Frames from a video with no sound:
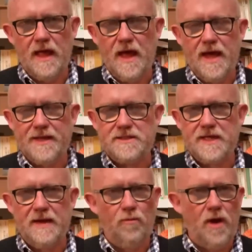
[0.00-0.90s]
believes
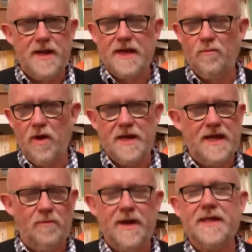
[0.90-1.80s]
it all.
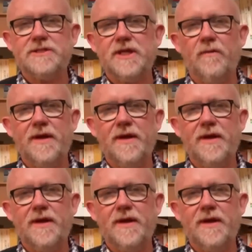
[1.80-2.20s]
He